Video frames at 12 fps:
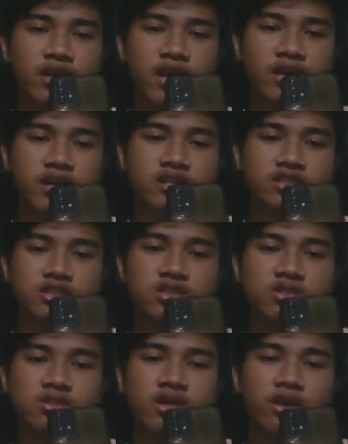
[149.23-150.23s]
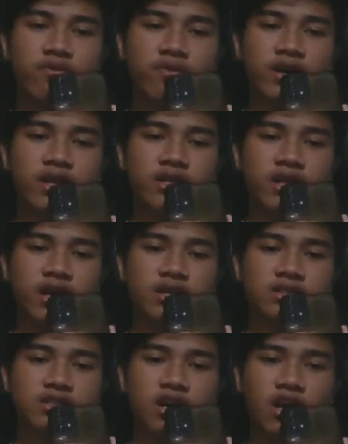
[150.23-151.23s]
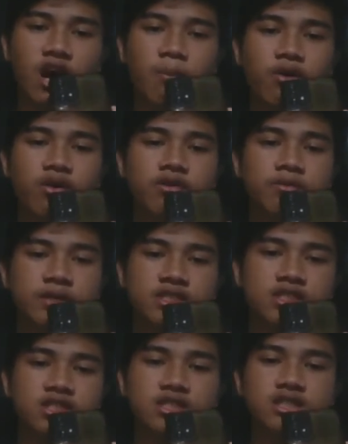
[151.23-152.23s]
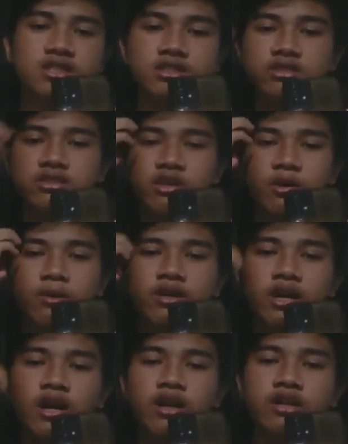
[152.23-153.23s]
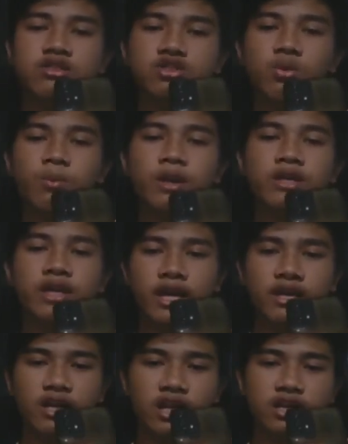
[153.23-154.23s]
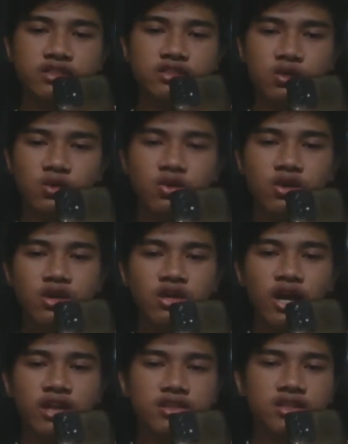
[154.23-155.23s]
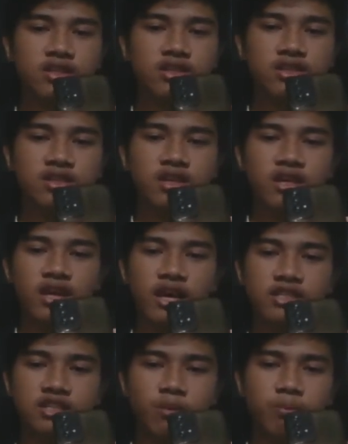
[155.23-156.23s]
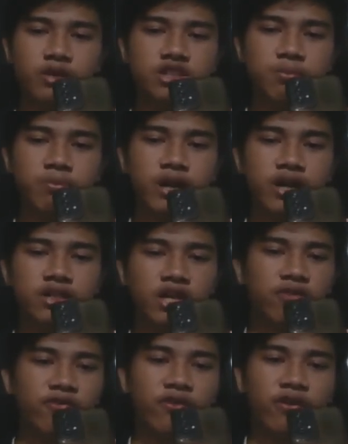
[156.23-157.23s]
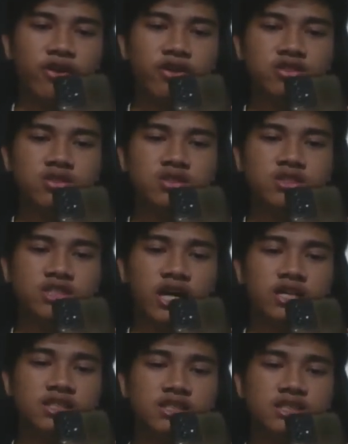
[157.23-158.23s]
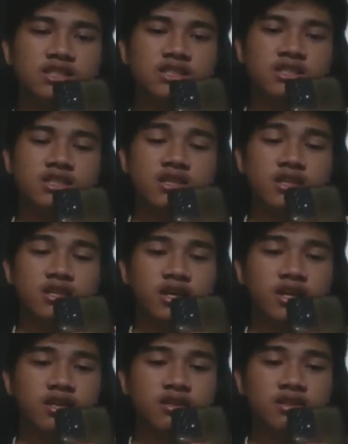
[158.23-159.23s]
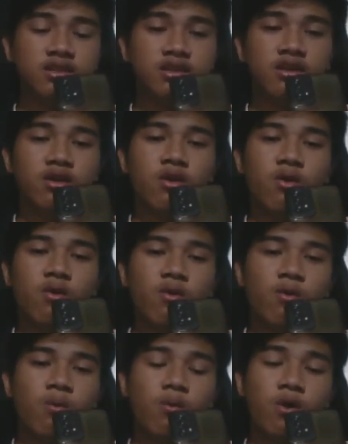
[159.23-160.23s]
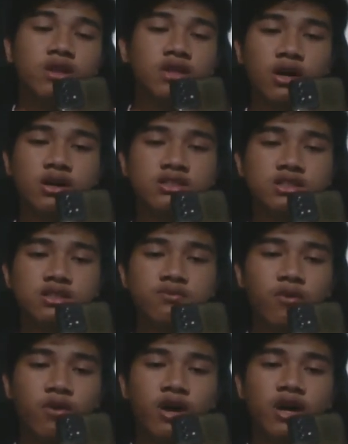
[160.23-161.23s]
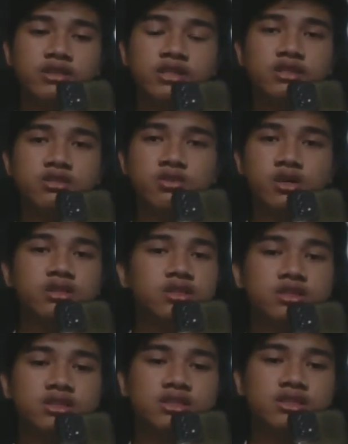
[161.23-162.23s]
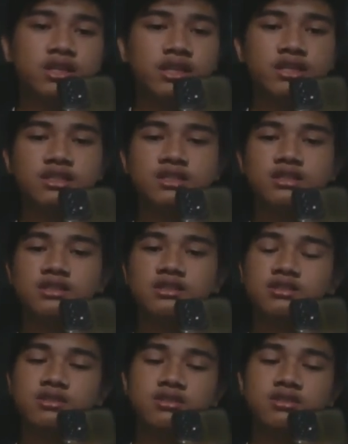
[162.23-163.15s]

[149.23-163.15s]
Gan Eng Cu served as the harbor master syahbandar in Tuban and also acted as a Majapahit envoy to China in 1426.